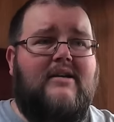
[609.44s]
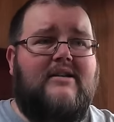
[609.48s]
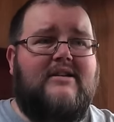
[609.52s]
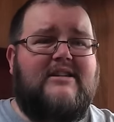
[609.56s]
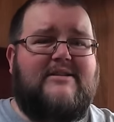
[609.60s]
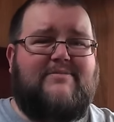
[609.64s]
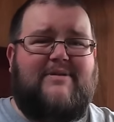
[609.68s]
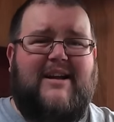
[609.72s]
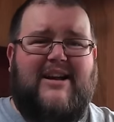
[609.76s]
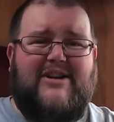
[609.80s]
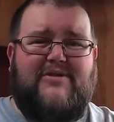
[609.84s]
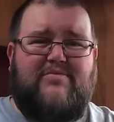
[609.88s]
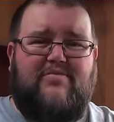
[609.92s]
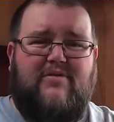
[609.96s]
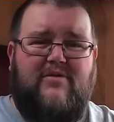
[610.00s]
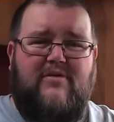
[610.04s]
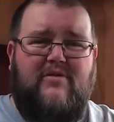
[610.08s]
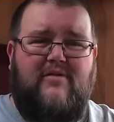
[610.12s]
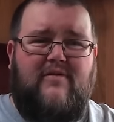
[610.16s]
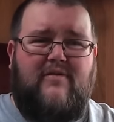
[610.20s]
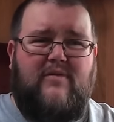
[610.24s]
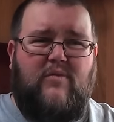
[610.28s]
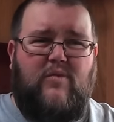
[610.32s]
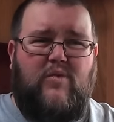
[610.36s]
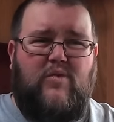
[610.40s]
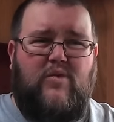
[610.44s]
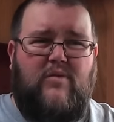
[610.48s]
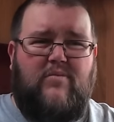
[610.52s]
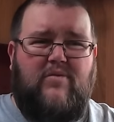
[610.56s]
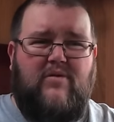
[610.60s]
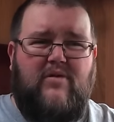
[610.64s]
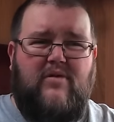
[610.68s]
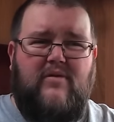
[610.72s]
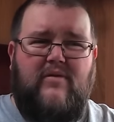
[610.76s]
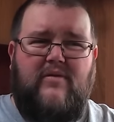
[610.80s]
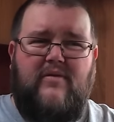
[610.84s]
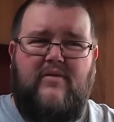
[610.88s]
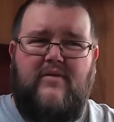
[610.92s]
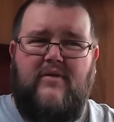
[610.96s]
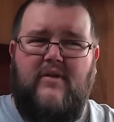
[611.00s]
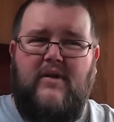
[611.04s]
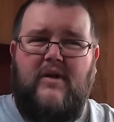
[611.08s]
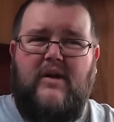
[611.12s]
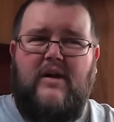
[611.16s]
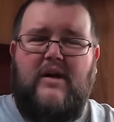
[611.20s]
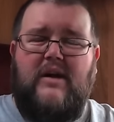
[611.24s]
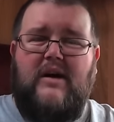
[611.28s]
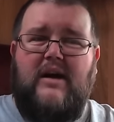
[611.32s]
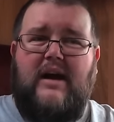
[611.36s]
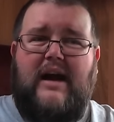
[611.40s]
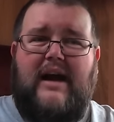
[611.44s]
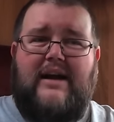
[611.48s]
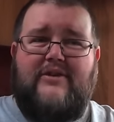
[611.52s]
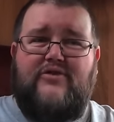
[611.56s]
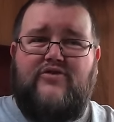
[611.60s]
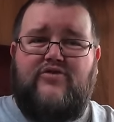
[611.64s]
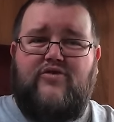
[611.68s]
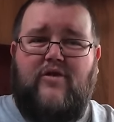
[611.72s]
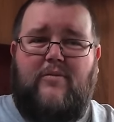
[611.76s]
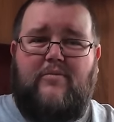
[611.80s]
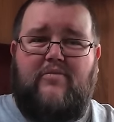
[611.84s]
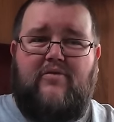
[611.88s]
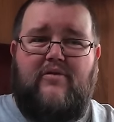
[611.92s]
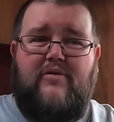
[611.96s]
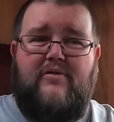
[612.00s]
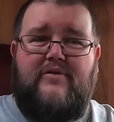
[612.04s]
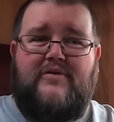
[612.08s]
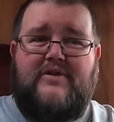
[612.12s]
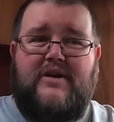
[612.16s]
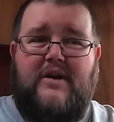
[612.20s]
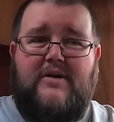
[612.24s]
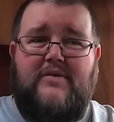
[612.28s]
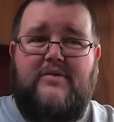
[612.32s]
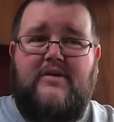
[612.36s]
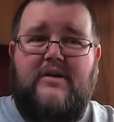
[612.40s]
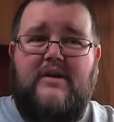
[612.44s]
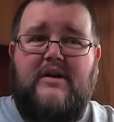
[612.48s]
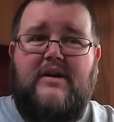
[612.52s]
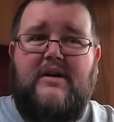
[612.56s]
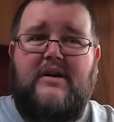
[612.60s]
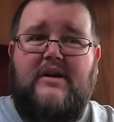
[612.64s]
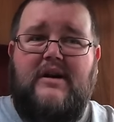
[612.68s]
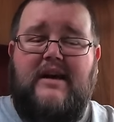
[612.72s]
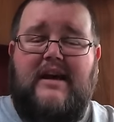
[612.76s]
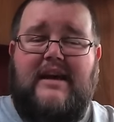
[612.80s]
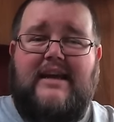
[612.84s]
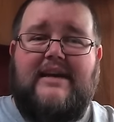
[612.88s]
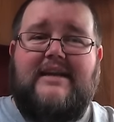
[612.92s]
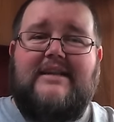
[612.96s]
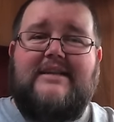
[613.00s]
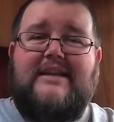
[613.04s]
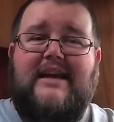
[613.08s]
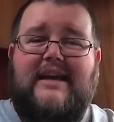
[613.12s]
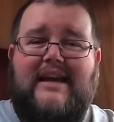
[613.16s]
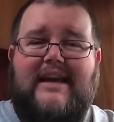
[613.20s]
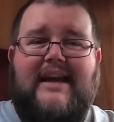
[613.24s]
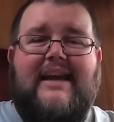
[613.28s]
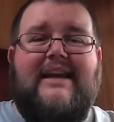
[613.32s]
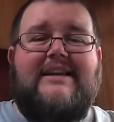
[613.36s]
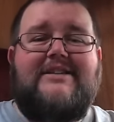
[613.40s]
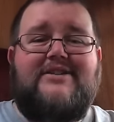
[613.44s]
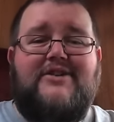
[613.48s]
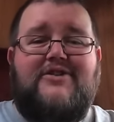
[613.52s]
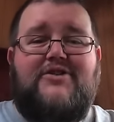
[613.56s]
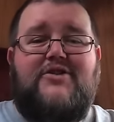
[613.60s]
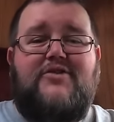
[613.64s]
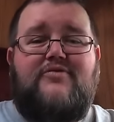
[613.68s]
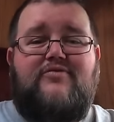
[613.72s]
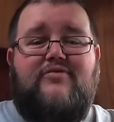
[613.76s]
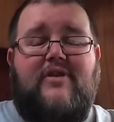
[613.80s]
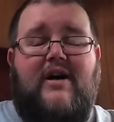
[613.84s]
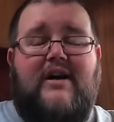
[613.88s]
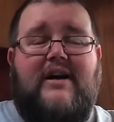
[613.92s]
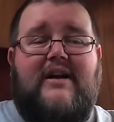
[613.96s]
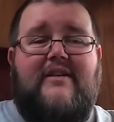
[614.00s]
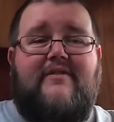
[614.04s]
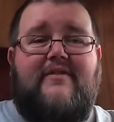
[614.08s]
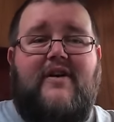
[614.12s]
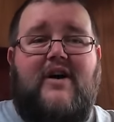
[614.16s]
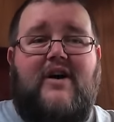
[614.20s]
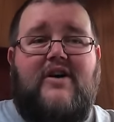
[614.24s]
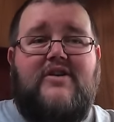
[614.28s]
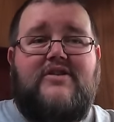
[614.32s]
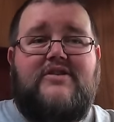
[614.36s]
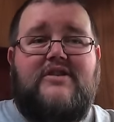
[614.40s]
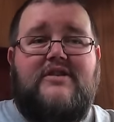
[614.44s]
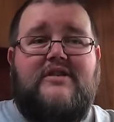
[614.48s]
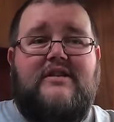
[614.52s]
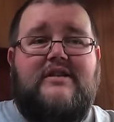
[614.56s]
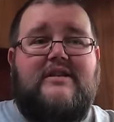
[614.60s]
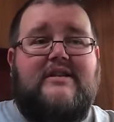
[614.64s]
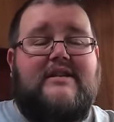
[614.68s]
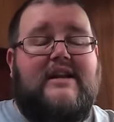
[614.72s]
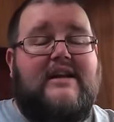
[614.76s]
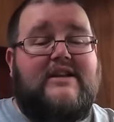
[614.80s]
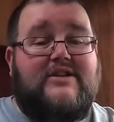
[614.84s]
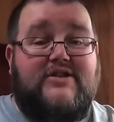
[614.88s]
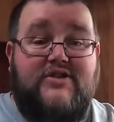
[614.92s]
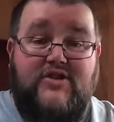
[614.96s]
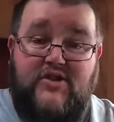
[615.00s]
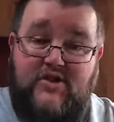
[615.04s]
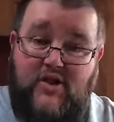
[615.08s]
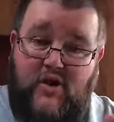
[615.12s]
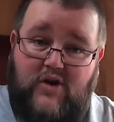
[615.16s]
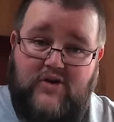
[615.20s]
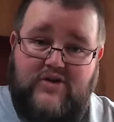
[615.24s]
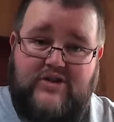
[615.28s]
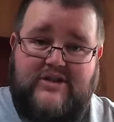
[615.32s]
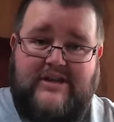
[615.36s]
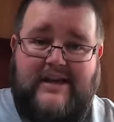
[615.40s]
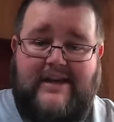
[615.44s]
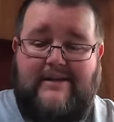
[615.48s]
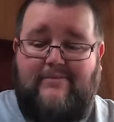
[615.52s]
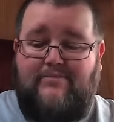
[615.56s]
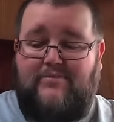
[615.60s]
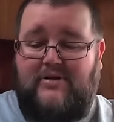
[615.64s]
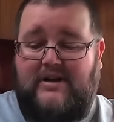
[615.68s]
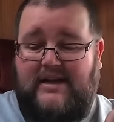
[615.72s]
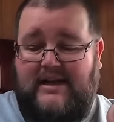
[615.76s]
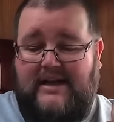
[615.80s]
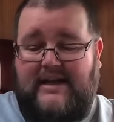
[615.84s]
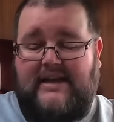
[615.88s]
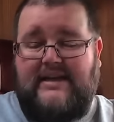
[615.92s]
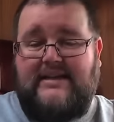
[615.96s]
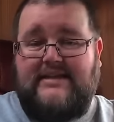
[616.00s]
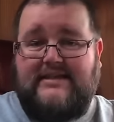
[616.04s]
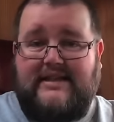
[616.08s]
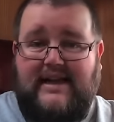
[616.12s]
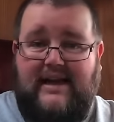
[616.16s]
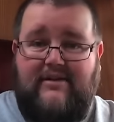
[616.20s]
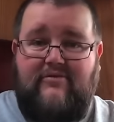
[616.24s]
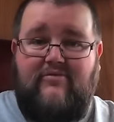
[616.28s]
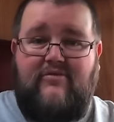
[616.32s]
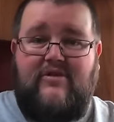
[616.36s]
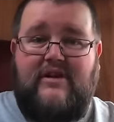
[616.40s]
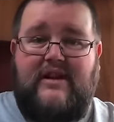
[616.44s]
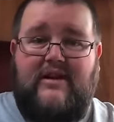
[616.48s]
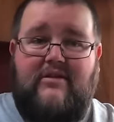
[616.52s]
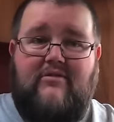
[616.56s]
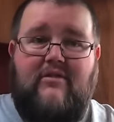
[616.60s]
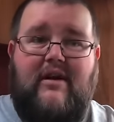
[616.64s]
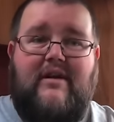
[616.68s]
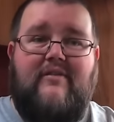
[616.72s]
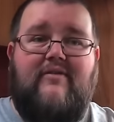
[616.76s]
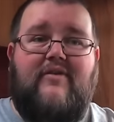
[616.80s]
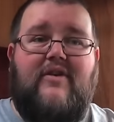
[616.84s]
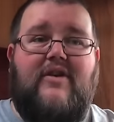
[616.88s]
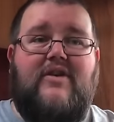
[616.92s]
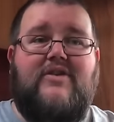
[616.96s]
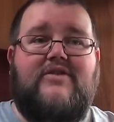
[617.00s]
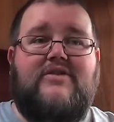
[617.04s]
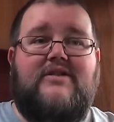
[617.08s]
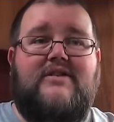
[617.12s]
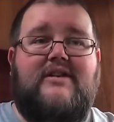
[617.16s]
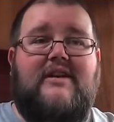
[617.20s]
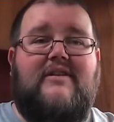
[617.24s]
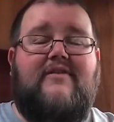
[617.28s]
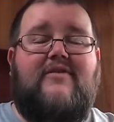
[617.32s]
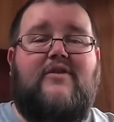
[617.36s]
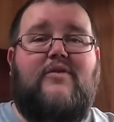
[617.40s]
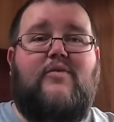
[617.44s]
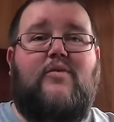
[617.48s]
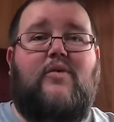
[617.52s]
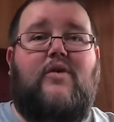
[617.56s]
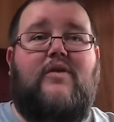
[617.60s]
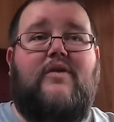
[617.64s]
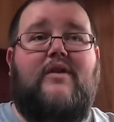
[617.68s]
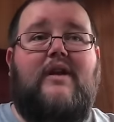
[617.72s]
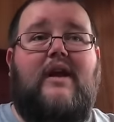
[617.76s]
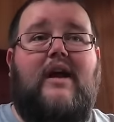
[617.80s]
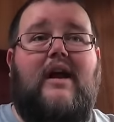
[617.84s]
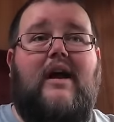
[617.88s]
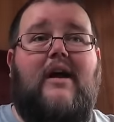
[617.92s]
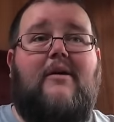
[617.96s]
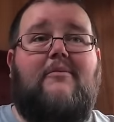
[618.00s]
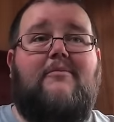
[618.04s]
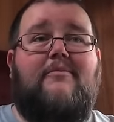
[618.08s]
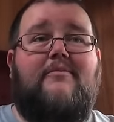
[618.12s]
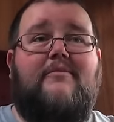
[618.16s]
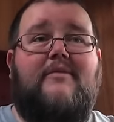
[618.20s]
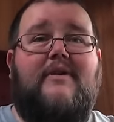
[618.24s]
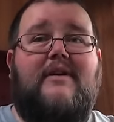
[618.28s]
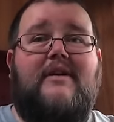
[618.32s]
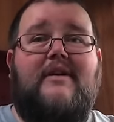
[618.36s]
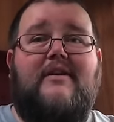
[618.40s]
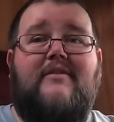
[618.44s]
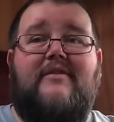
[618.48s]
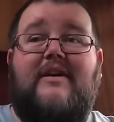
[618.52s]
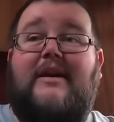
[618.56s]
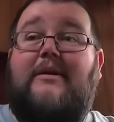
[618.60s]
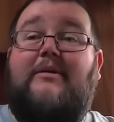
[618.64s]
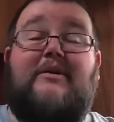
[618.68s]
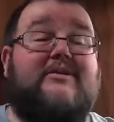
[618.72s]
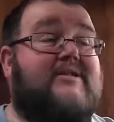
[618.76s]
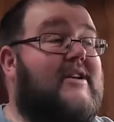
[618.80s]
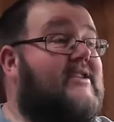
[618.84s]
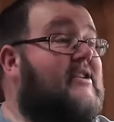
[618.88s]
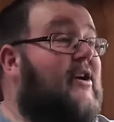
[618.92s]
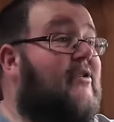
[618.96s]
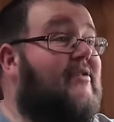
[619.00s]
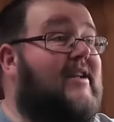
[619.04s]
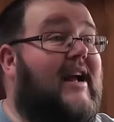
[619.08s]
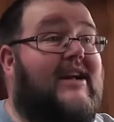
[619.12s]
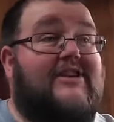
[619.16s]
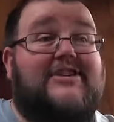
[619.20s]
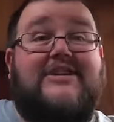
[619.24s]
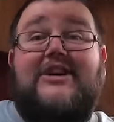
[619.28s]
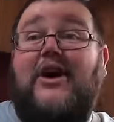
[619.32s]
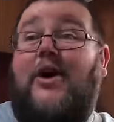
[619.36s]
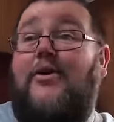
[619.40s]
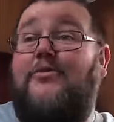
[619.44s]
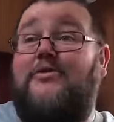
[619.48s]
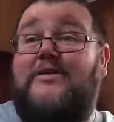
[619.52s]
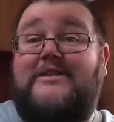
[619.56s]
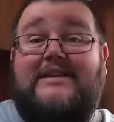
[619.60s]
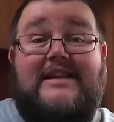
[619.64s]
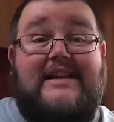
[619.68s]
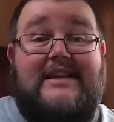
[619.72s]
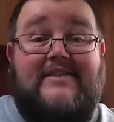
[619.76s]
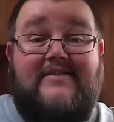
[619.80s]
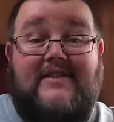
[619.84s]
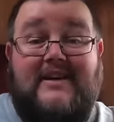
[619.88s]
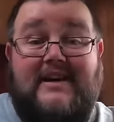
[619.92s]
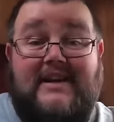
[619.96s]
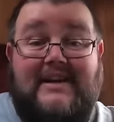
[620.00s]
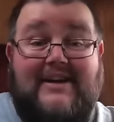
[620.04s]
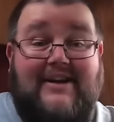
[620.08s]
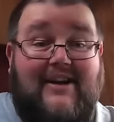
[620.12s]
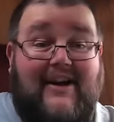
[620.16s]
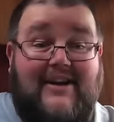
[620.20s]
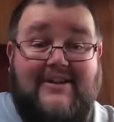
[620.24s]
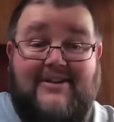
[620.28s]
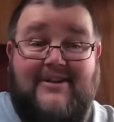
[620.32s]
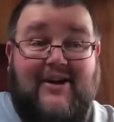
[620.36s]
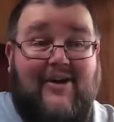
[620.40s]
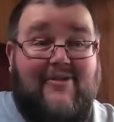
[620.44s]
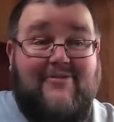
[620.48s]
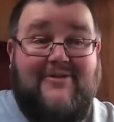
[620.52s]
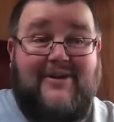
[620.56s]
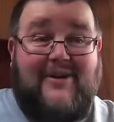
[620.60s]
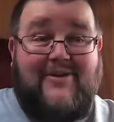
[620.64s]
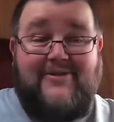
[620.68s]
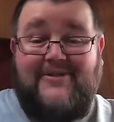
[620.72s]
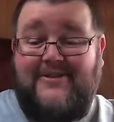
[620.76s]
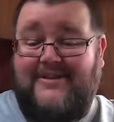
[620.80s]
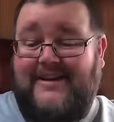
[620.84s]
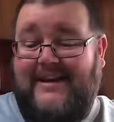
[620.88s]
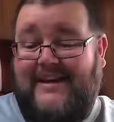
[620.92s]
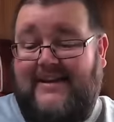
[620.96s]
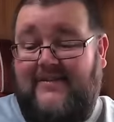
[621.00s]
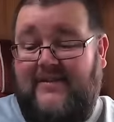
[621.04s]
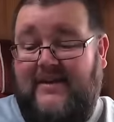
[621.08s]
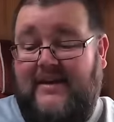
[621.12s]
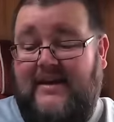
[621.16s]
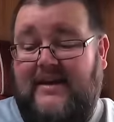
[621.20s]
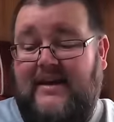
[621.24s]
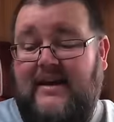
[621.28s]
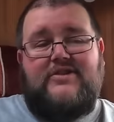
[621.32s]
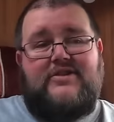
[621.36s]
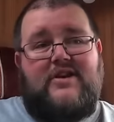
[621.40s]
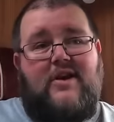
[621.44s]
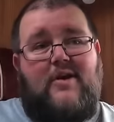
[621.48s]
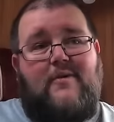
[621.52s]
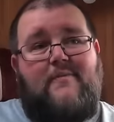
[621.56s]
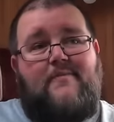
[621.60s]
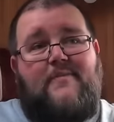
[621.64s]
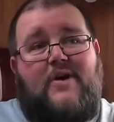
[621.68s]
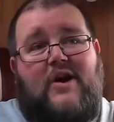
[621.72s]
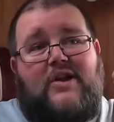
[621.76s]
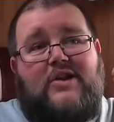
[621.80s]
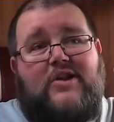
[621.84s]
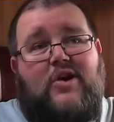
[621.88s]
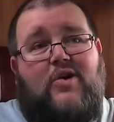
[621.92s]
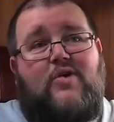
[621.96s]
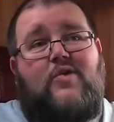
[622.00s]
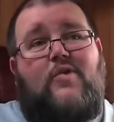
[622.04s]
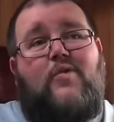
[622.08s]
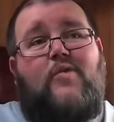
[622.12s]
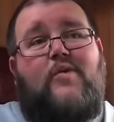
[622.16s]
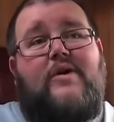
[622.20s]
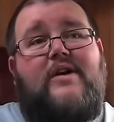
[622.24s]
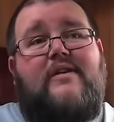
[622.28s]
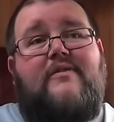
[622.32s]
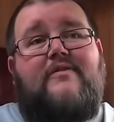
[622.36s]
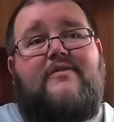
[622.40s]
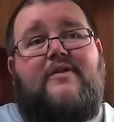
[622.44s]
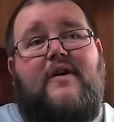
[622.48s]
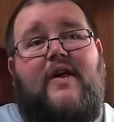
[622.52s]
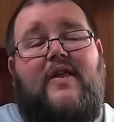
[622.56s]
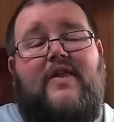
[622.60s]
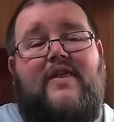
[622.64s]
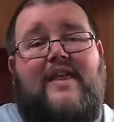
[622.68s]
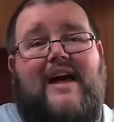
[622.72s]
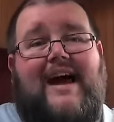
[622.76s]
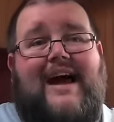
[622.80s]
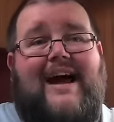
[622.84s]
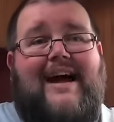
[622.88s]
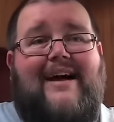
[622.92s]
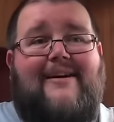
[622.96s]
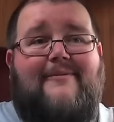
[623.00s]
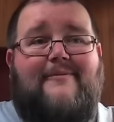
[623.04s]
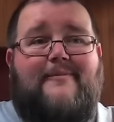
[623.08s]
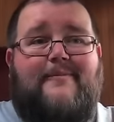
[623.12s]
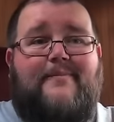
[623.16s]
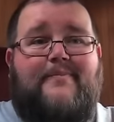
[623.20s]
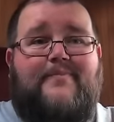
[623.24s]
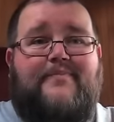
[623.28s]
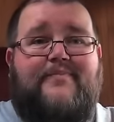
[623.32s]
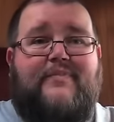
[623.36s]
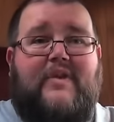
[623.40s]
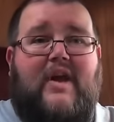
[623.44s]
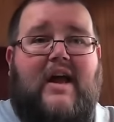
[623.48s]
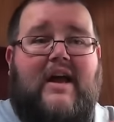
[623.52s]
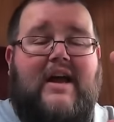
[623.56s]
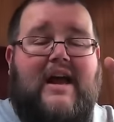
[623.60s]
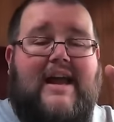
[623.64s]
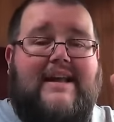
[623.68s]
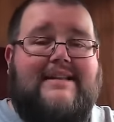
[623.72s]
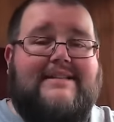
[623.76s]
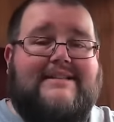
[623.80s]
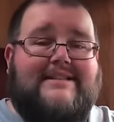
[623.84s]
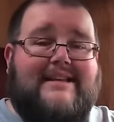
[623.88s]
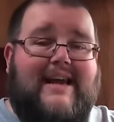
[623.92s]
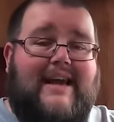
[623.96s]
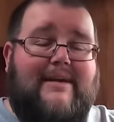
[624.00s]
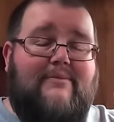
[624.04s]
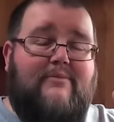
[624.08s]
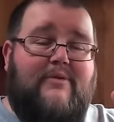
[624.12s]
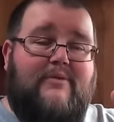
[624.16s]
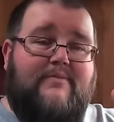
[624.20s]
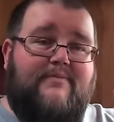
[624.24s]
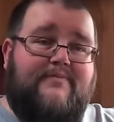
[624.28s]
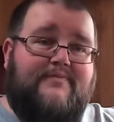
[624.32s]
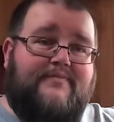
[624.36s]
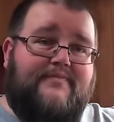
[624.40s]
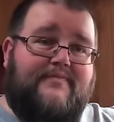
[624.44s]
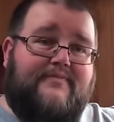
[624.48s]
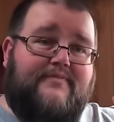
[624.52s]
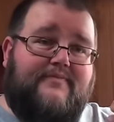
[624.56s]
splash-proof, waterproof, and drop-proof. So it is a good rugged version that is not cheap, but it is a really great version if you want, because I don't actually own a TV. I don't own a TV. So along with that entertainment,